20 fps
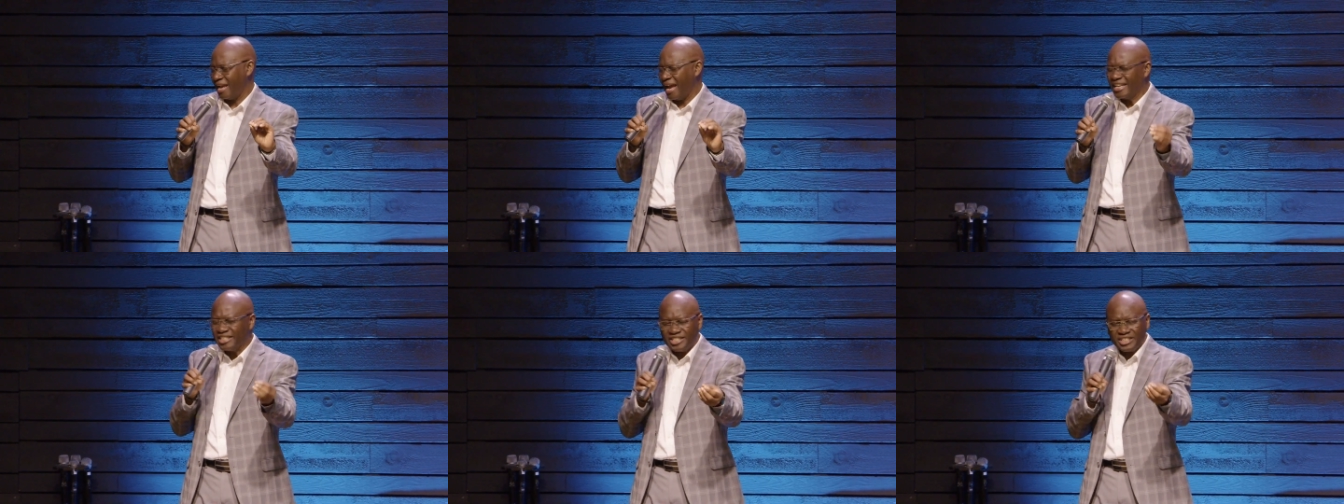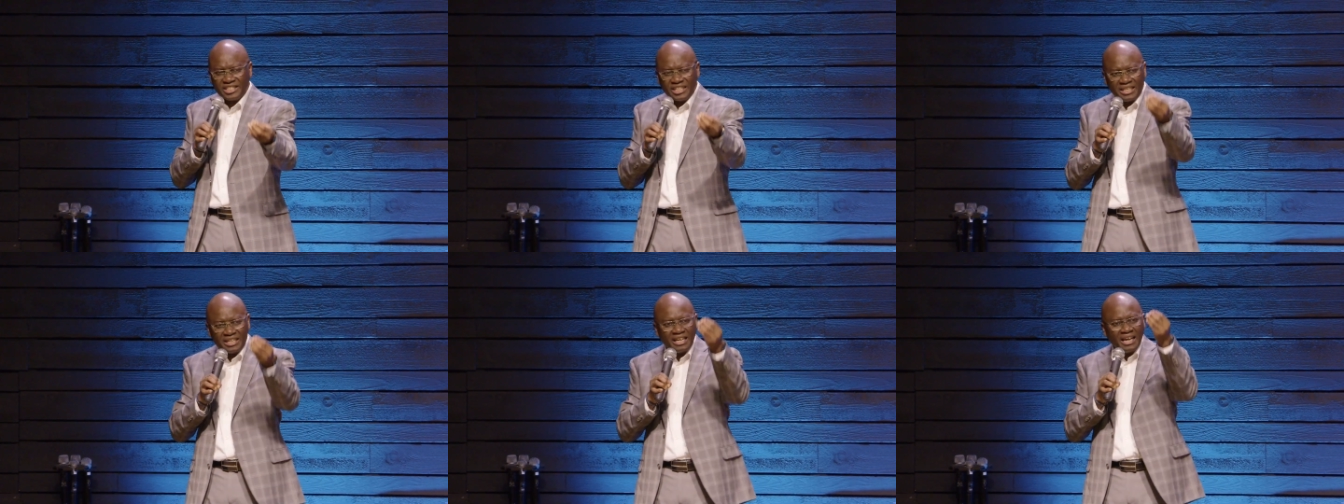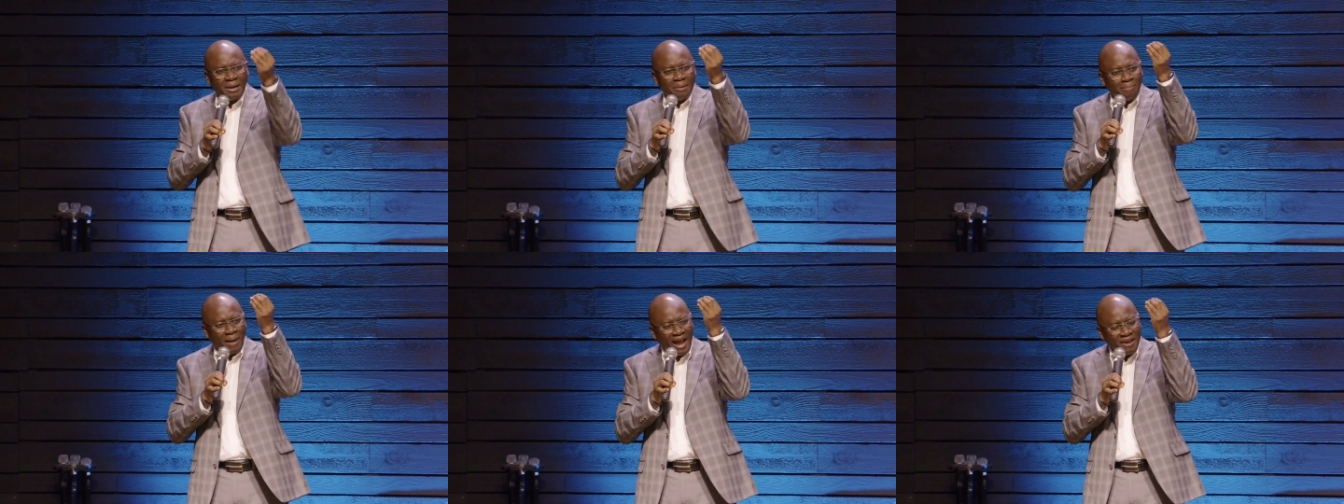and she,
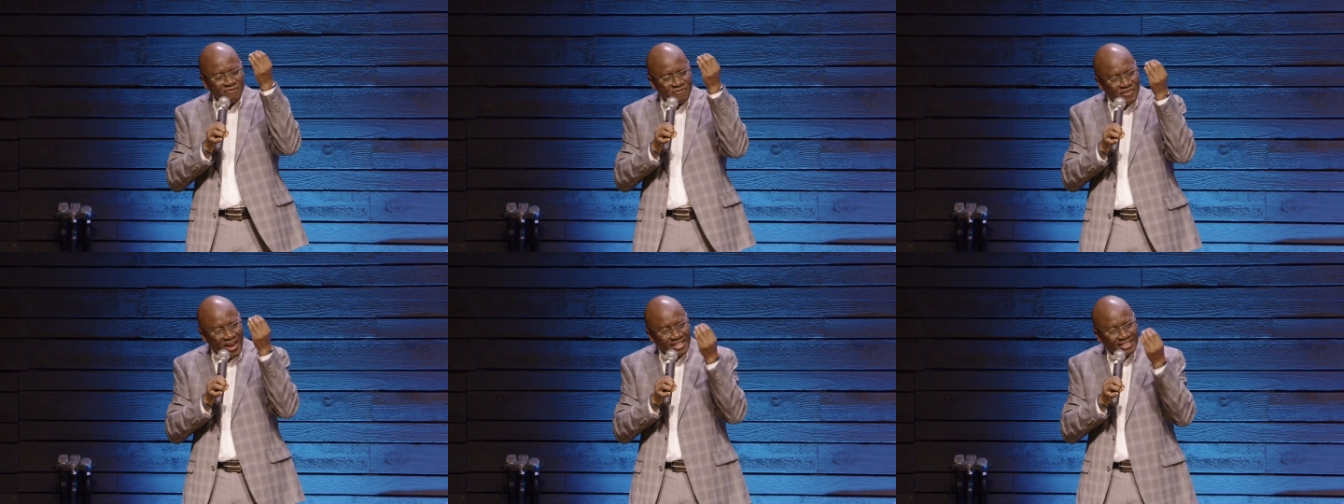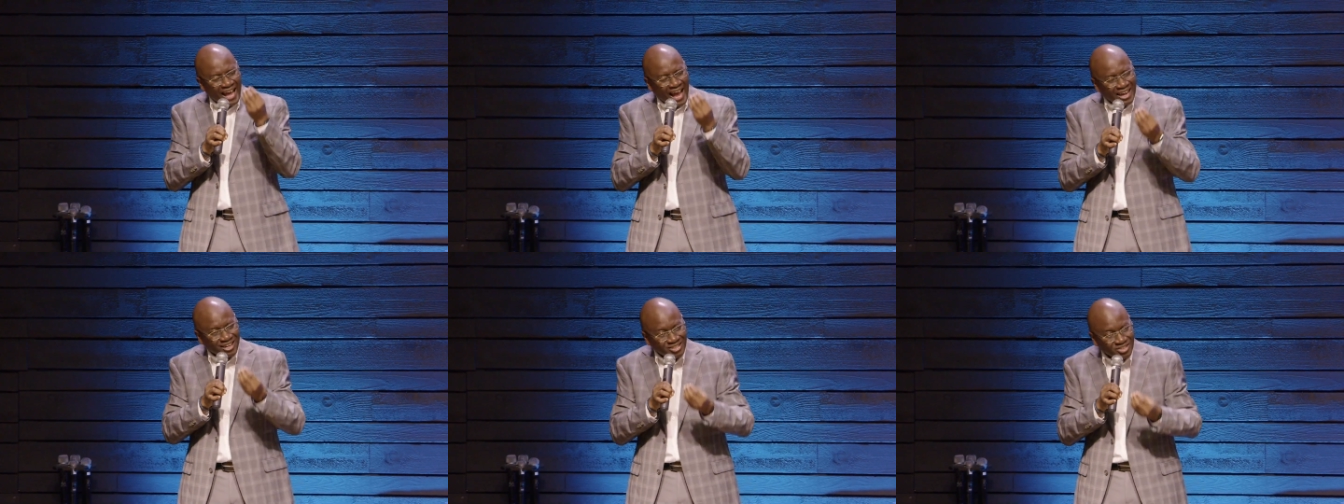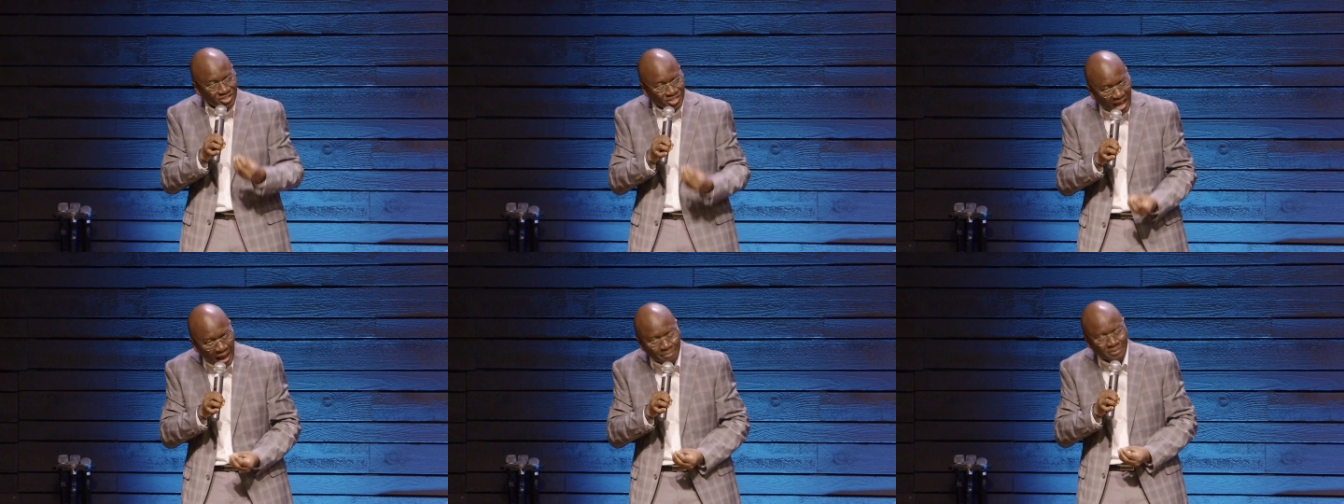by faith,
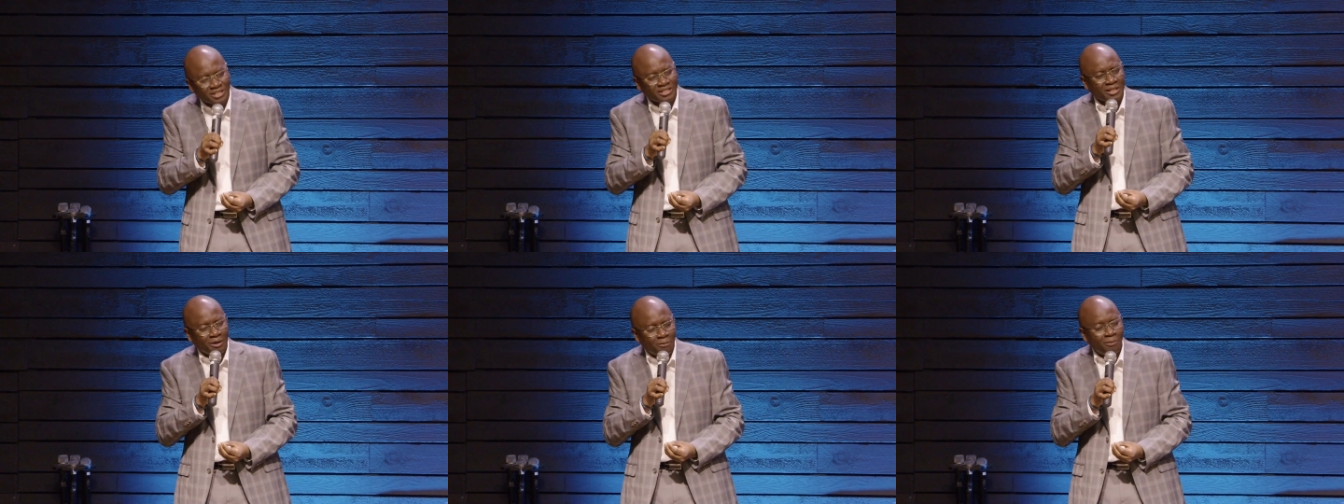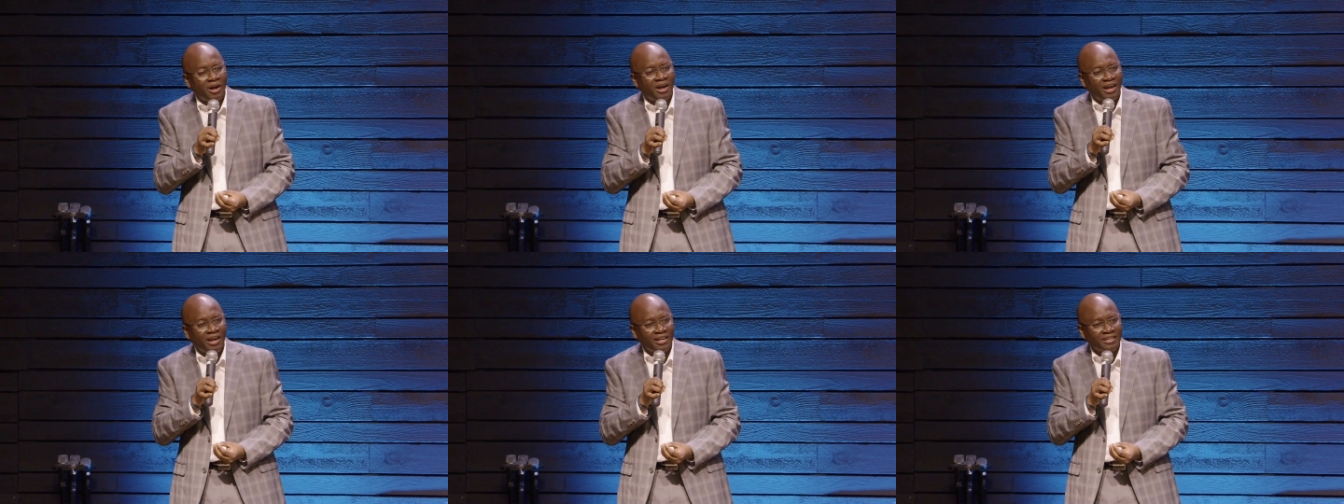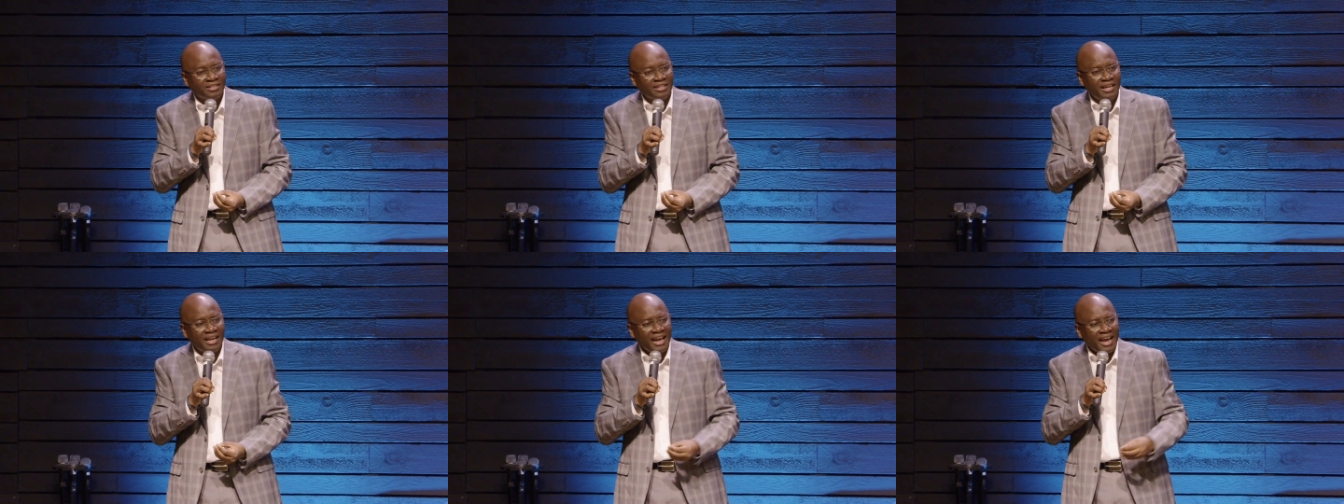accepts the
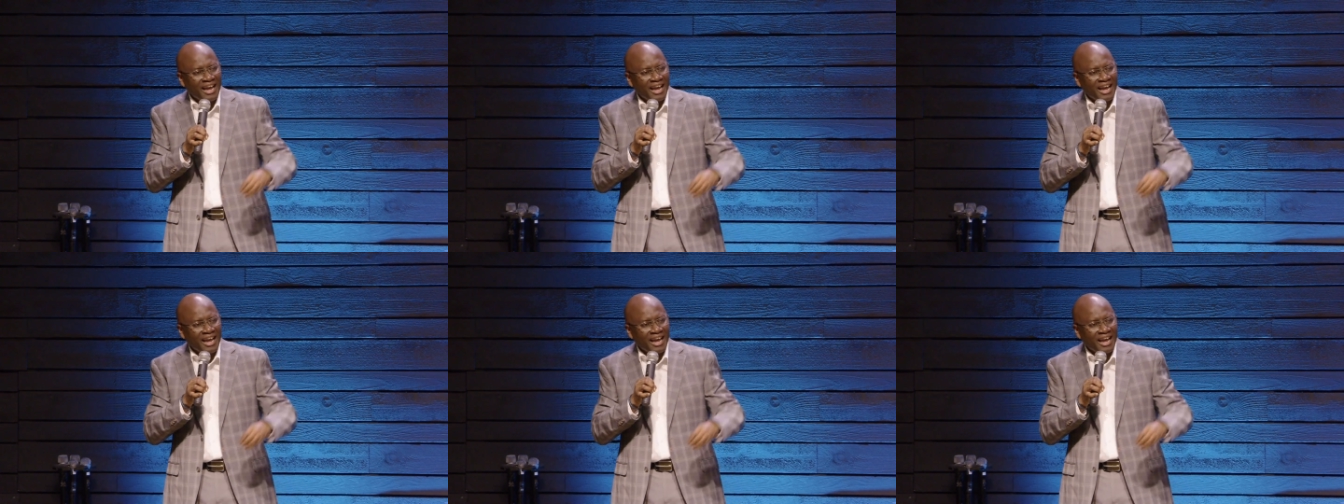word.